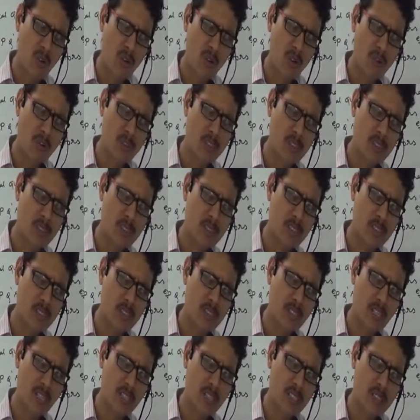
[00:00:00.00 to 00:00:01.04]

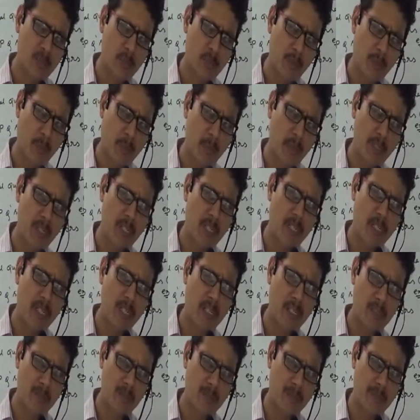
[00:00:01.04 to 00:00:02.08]
Always it acts
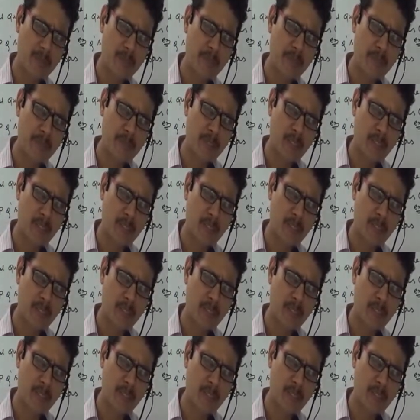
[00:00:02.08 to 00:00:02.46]
perpendicular.